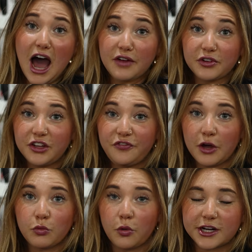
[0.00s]
I've really
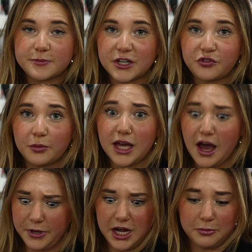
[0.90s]
found what works best for me.
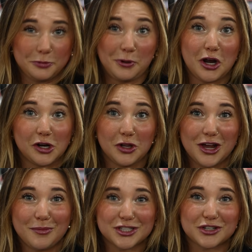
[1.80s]
I've been able to put on a
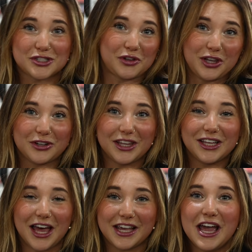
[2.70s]
lot of muscle, so
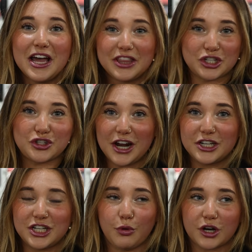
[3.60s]
clearly like this
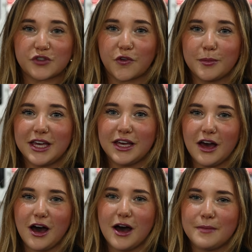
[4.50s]
strategy works for me.
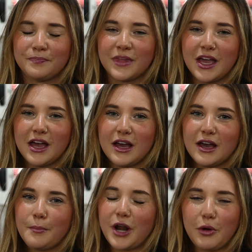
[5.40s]

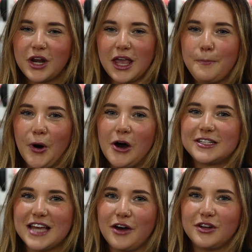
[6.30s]
But I wouldn't get
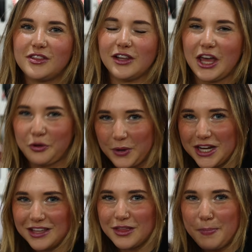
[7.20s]
bogged down in the like
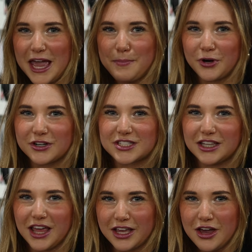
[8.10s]
reading the papers
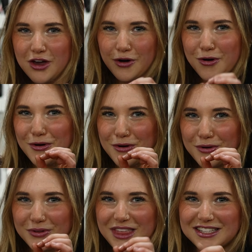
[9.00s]
and like,
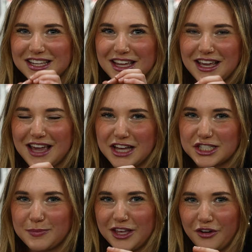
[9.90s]
oh, they said it
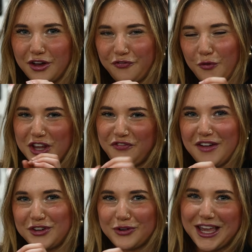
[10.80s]
has to be a
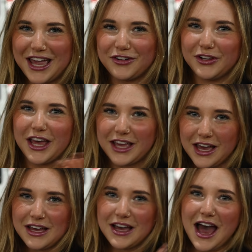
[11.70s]
45-degree angle. Like
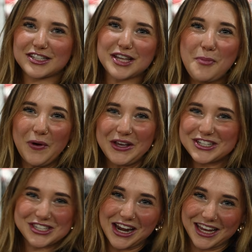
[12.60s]
at some point you
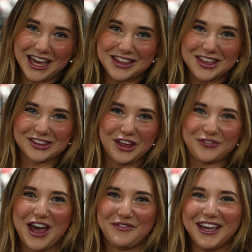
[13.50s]
just got to get in there and
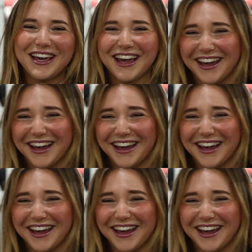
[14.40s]
lift heavy.